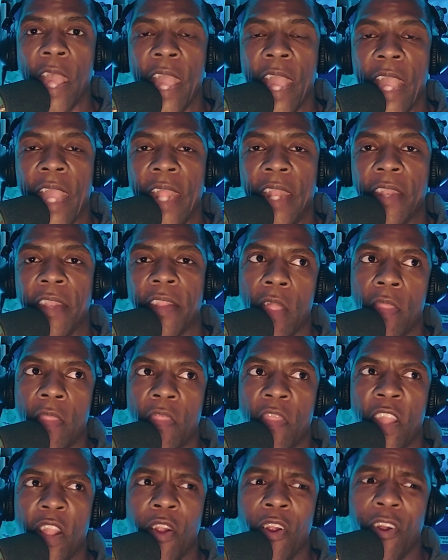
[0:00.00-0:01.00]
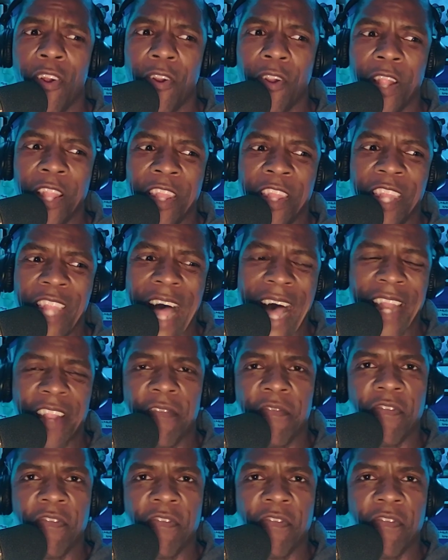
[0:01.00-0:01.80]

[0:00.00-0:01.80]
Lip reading: And there are a lot of